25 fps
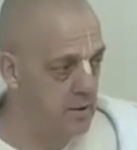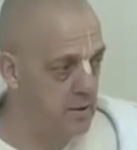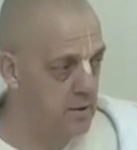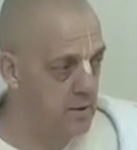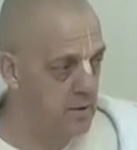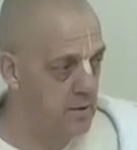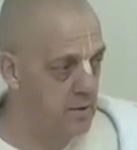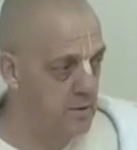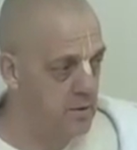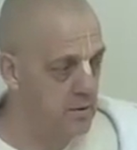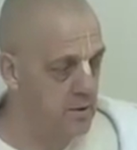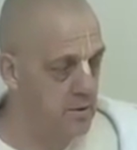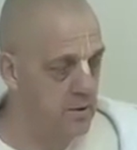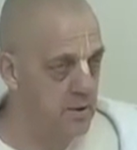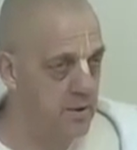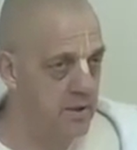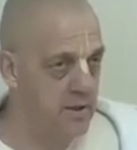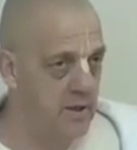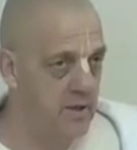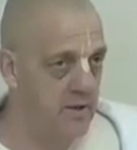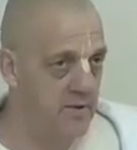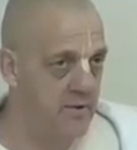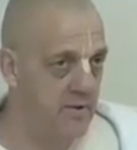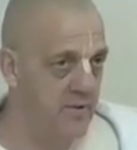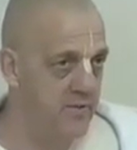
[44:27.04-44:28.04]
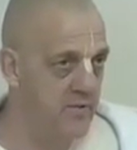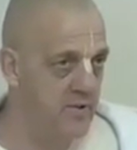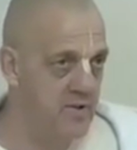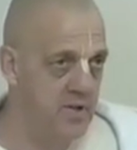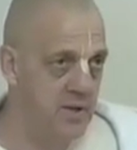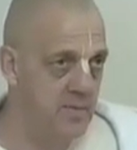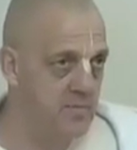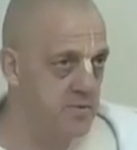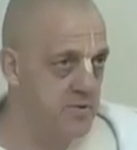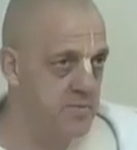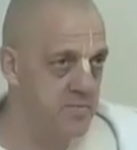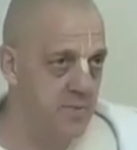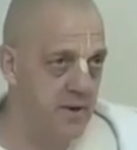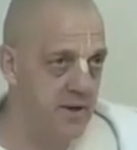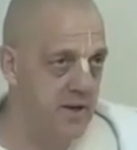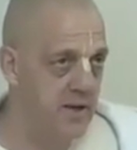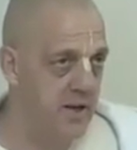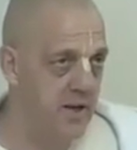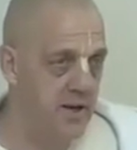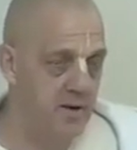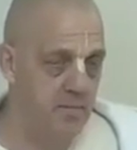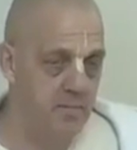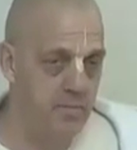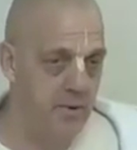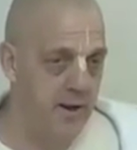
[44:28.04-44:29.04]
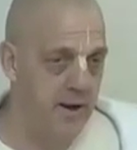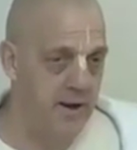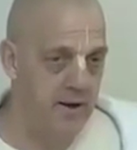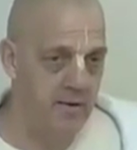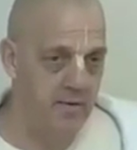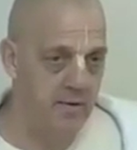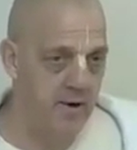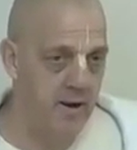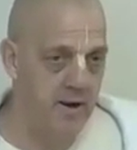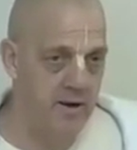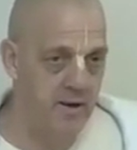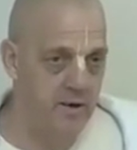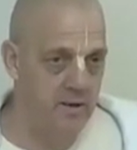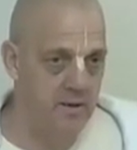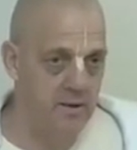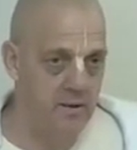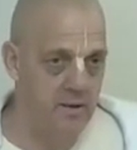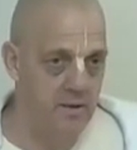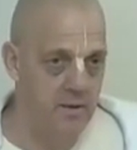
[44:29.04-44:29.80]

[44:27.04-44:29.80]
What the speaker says: Like if your temple's made out of black granite,